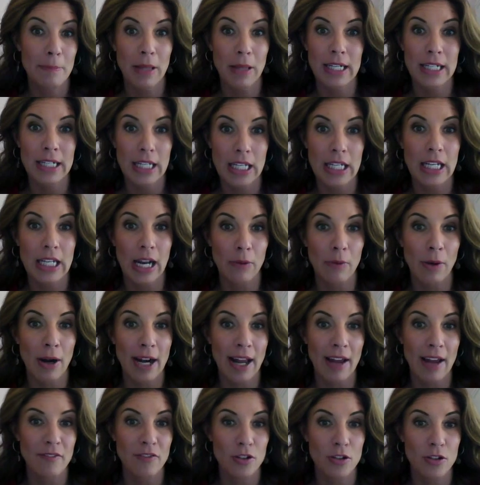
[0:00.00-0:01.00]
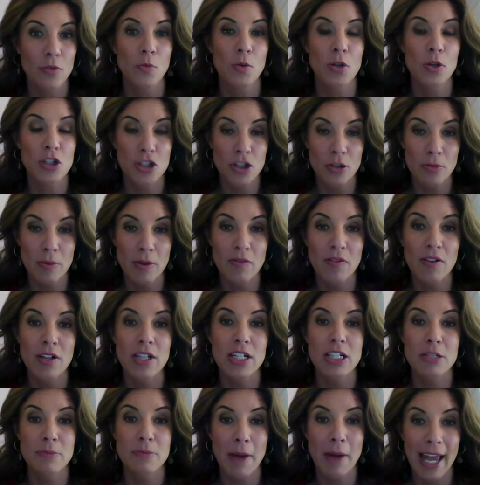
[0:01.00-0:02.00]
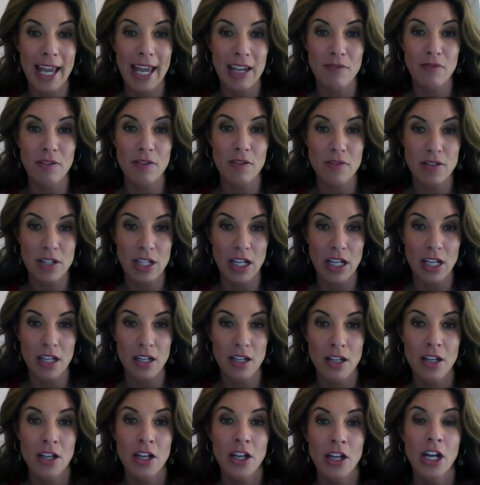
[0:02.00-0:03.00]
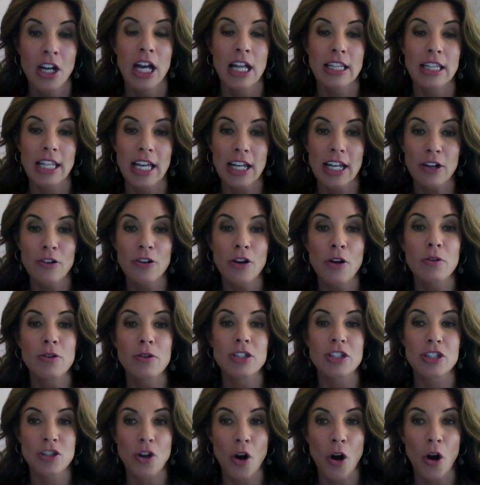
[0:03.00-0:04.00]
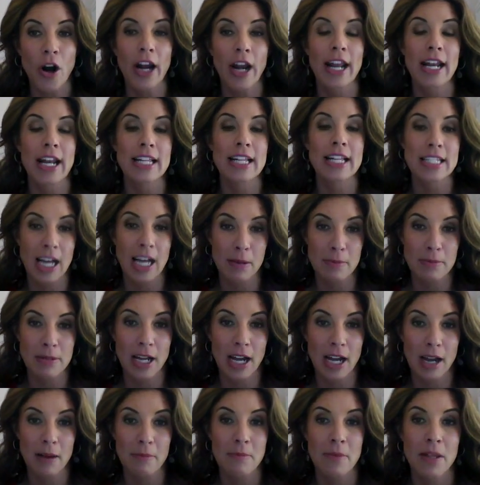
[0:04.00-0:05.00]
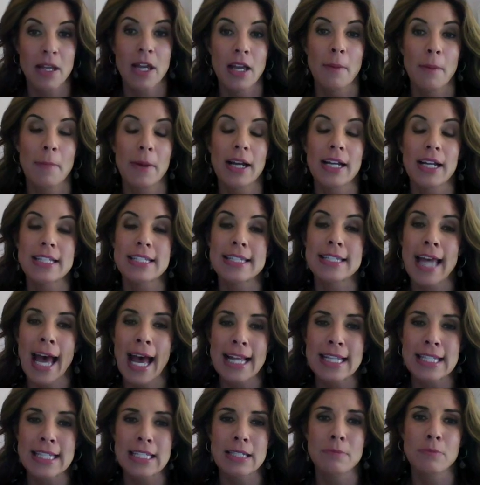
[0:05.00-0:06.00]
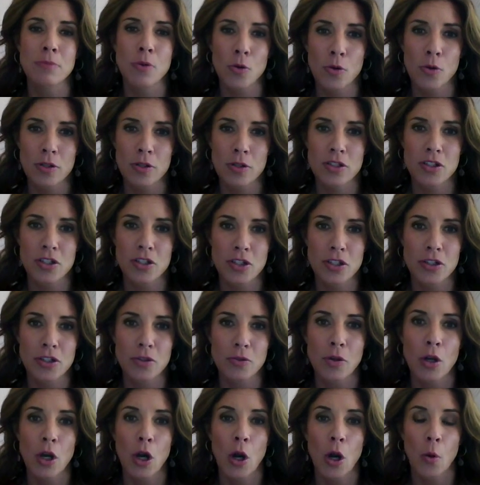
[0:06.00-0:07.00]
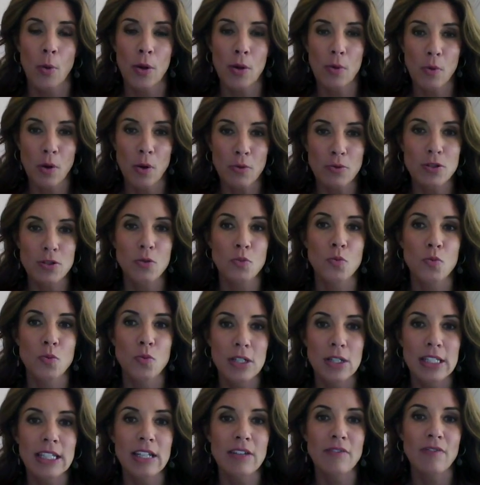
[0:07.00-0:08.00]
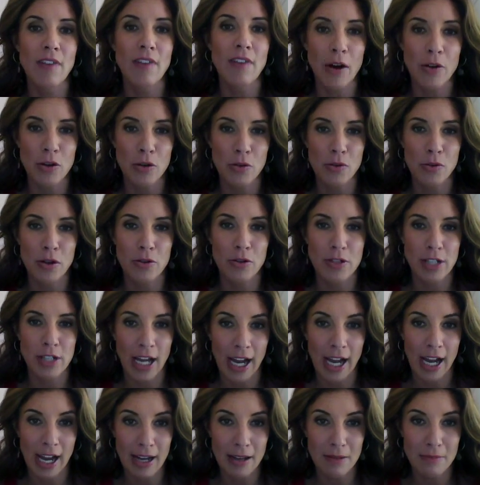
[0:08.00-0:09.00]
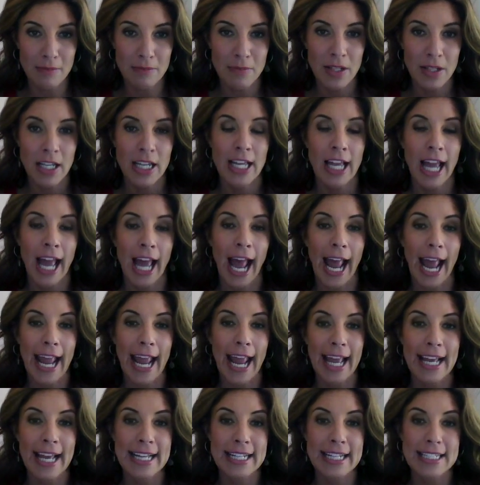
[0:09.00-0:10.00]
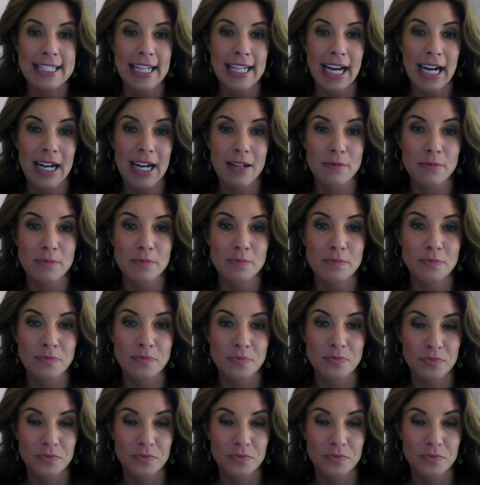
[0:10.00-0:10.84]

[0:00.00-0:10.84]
plan to eat right after. We should be finished by 8:15. Let her know a start and a stop time, because that's important too. We want to really value their time, and